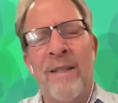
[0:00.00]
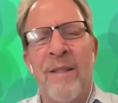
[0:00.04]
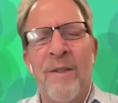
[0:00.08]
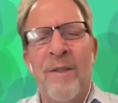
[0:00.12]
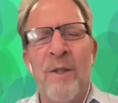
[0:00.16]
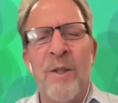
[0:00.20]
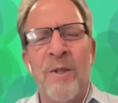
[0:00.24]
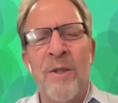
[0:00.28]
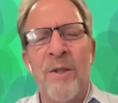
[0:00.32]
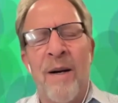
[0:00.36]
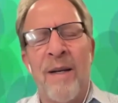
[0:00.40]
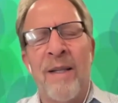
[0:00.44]
As
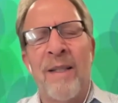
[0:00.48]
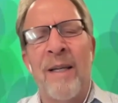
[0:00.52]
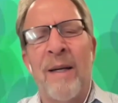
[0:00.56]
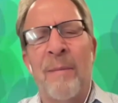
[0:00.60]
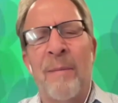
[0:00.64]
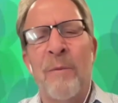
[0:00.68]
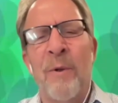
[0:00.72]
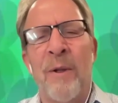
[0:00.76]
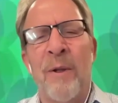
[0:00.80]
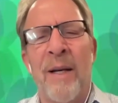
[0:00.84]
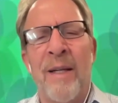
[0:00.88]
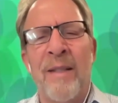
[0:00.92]
you're talking,
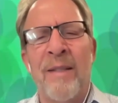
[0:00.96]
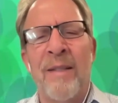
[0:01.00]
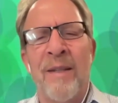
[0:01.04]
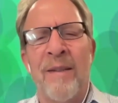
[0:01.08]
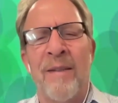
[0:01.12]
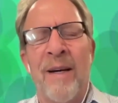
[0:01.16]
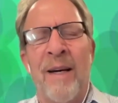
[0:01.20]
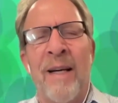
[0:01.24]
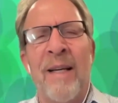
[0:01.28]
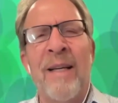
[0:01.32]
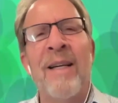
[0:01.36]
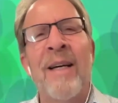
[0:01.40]
I'm realizing
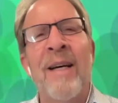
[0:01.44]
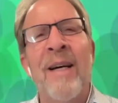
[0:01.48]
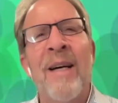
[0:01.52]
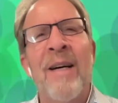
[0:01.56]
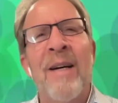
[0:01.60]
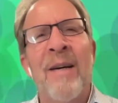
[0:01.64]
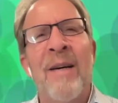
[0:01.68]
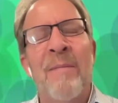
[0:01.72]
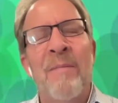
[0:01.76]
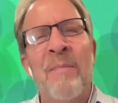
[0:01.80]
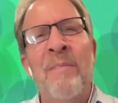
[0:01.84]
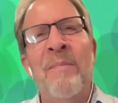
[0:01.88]
like
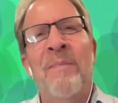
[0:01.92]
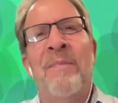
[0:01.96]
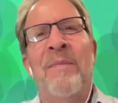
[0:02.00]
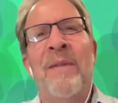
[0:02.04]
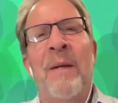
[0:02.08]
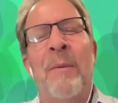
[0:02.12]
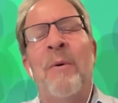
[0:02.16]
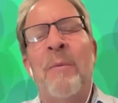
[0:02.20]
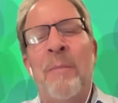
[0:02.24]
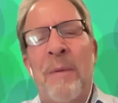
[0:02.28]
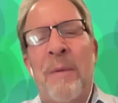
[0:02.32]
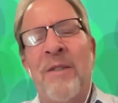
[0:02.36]

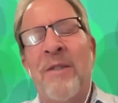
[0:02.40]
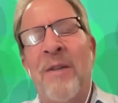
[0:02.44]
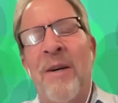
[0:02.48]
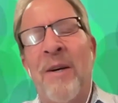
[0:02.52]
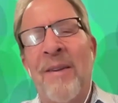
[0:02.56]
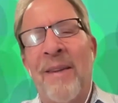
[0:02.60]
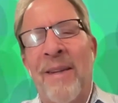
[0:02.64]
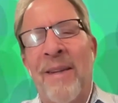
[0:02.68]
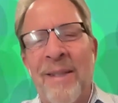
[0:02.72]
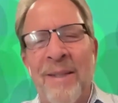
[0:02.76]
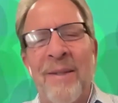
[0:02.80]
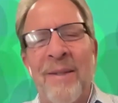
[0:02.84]
it would be
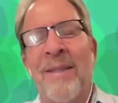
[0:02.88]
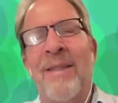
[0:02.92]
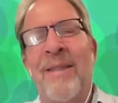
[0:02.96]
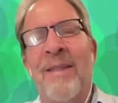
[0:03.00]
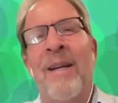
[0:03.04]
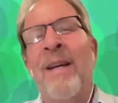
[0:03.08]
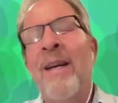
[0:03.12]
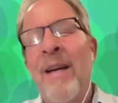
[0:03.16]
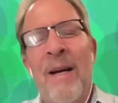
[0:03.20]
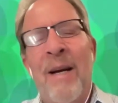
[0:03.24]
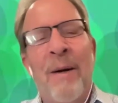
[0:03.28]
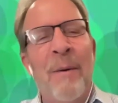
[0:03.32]
so, like you just
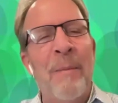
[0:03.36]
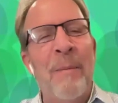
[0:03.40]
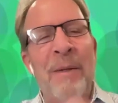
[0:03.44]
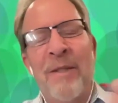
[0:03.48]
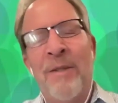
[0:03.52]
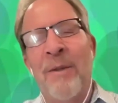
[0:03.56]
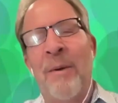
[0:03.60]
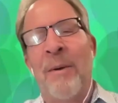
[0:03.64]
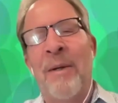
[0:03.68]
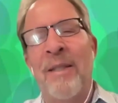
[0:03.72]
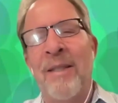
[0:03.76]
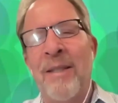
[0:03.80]
said, it would be
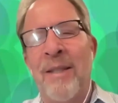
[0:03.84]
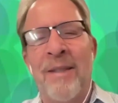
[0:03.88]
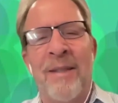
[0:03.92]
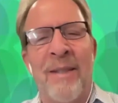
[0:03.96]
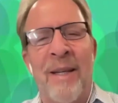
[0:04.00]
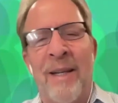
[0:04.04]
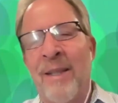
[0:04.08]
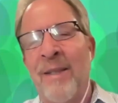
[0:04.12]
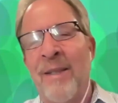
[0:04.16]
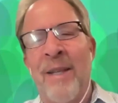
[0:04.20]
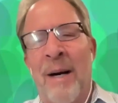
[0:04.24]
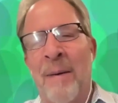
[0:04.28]
so easy to just
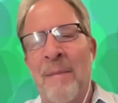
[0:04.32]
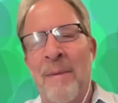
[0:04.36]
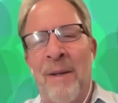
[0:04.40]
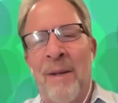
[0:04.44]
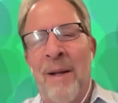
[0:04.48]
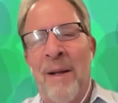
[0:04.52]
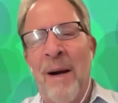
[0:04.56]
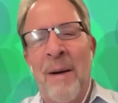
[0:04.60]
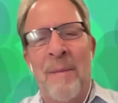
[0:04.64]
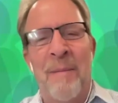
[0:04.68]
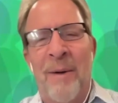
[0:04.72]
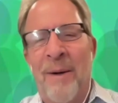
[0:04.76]
get a job in a
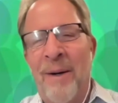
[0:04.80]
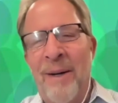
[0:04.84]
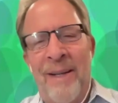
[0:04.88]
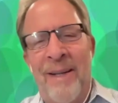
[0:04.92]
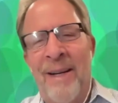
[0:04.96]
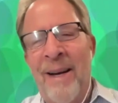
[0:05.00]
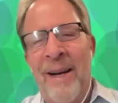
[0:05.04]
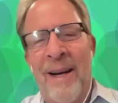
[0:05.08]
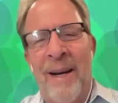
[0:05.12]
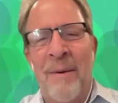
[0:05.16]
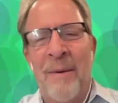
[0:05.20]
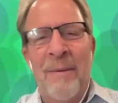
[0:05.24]
library and
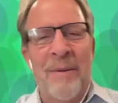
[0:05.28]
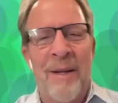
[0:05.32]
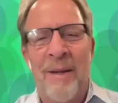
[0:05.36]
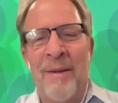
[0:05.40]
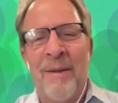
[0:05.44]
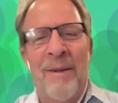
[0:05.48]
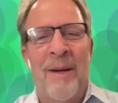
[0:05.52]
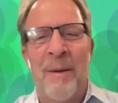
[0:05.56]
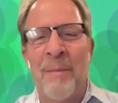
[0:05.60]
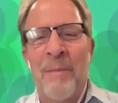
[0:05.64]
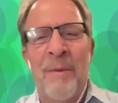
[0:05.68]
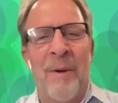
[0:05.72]
hang out with other
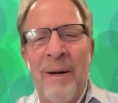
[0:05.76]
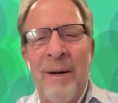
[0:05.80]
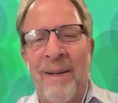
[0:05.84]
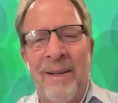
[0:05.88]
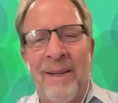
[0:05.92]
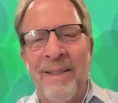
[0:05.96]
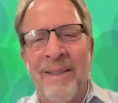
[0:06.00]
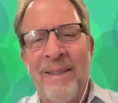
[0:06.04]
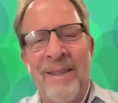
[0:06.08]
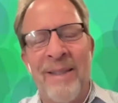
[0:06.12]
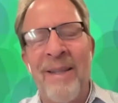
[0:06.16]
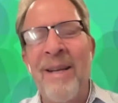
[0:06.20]

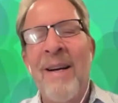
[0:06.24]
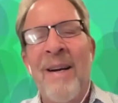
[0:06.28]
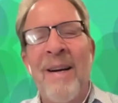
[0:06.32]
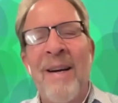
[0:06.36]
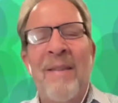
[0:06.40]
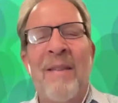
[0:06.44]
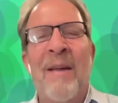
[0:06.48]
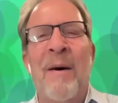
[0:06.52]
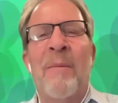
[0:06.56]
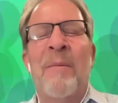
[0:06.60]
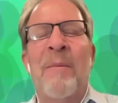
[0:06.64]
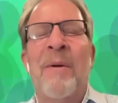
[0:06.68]
librarians, and
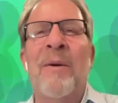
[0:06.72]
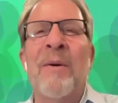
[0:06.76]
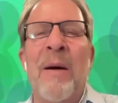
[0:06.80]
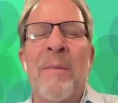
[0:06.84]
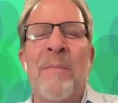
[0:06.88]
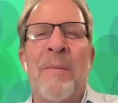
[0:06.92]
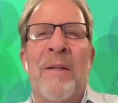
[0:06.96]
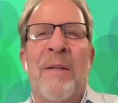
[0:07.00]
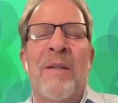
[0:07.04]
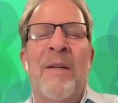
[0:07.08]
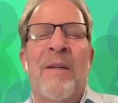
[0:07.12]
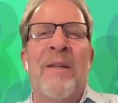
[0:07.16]
that would be
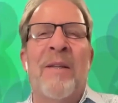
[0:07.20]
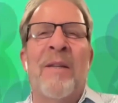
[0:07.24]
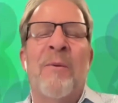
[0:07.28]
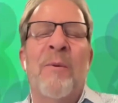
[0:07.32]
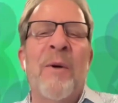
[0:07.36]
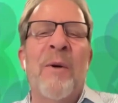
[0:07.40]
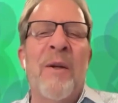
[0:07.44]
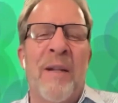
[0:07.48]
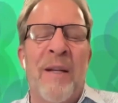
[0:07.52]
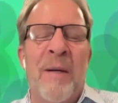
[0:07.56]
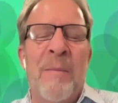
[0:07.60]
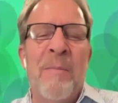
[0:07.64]
great. But the
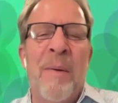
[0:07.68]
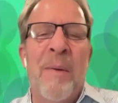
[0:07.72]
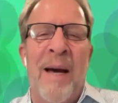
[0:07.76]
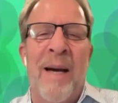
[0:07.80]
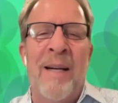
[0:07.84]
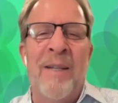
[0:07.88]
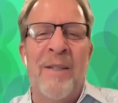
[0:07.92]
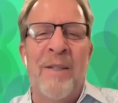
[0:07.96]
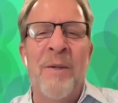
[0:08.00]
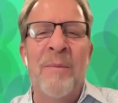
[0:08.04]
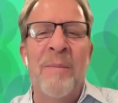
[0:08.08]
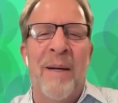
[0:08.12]
real
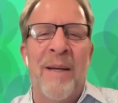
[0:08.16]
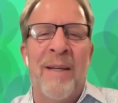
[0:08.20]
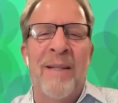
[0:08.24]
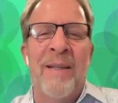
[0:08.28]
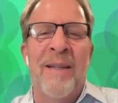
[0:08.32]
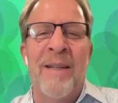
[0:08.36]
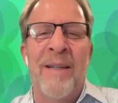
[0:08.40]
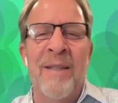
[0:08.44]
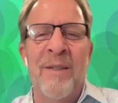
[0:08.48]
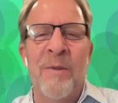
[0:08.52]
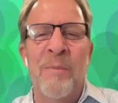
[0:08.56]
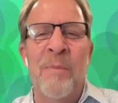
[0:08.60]
impact you're
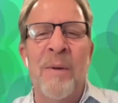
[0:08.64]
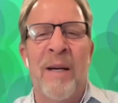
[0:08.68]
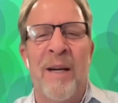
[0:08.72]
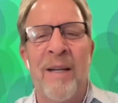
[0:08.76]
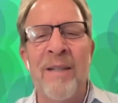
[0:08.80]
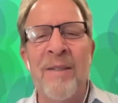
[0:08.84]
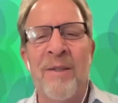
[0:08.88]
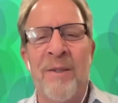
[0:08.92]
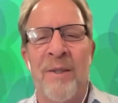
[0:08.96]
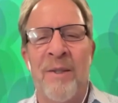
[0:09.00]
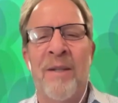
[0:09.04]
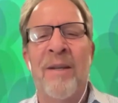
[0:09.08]
making is
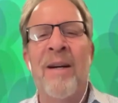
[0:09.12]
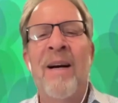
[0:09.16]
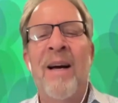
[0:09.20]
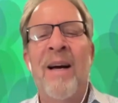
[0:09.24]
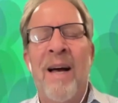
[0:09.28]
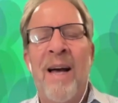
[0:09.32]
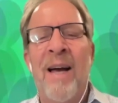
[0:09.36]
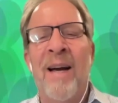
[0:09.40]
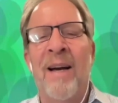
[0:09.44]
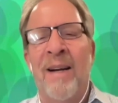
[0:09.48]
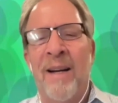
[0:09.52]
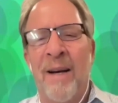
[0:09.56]
because you're
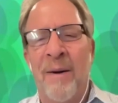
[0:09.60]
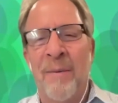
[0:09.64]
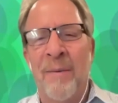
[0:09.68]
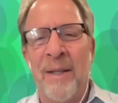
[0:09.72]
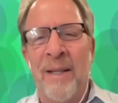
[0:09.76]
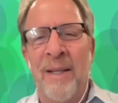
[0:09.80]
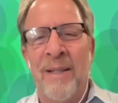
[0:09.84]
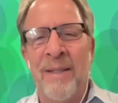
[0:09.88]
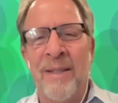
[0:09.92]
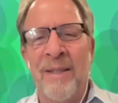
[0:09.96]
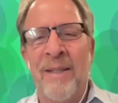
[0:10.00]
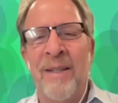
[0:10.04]
hanging out with
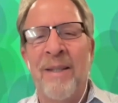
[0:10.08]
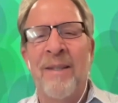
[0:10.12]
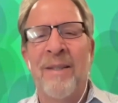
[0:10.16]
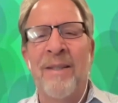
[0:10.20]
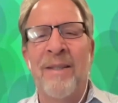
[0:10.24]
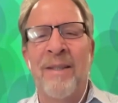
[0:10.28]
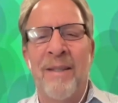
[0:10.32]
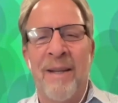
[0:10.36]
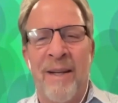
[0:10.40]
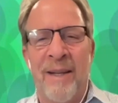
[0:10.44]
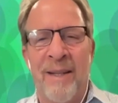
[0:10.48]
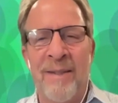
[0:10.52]
engineers
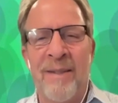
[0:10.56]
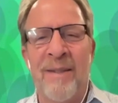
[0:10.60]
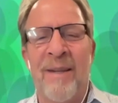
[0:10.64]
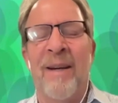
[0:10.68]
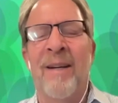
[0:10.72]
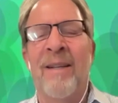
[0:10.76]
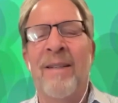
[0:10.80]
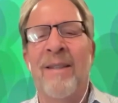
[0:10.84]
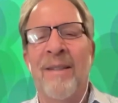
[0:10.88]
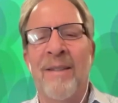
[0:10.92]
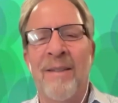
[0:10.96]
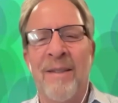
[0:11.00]
and data
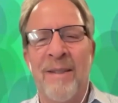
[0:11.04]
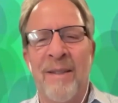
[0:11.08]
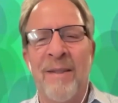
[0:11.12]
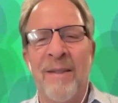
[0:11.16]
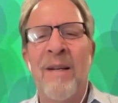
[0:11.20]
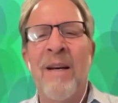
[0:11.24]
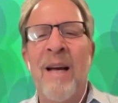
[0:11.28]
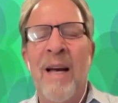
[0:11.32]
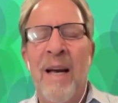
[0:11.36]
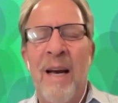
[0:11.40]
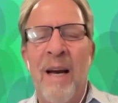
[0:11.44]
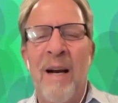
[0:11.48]
scientists and
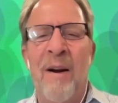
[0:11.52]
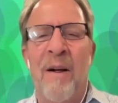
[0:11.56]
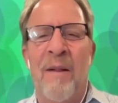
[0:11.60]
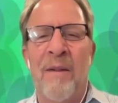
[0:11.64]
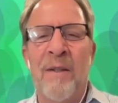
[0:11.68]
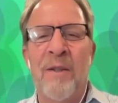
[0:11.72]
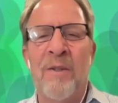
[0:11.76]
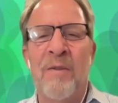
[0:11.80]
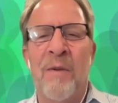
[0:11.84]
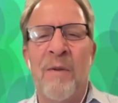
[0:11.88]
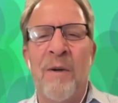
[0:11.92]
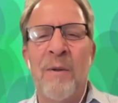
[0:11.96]
all
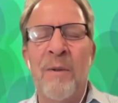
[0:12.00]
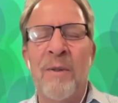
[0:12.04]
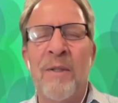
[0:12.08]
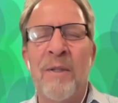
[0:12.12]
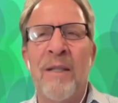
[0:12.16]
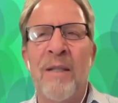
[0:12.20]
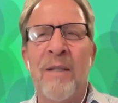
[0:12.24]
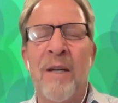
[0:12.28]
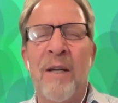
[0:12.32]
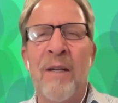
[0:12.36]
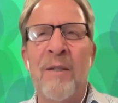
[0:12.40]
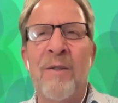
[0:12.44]
these folks
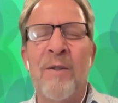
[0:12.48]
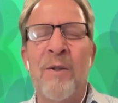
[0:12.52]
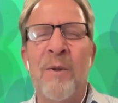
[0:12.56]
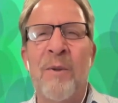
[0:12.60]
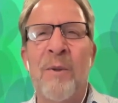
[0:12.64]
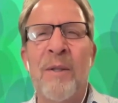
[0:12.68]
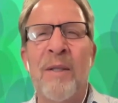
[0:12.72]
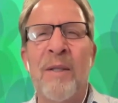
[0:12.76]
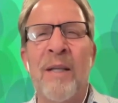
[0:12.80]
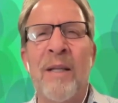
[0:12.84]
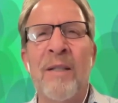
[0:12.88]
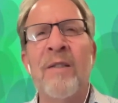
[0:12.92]
and
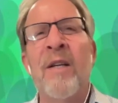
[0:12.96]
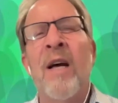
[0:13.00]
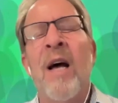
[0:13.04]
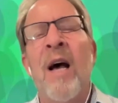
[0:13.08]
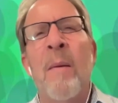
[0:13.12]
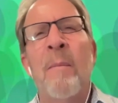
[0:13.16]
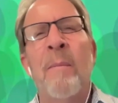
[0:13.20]
doing this.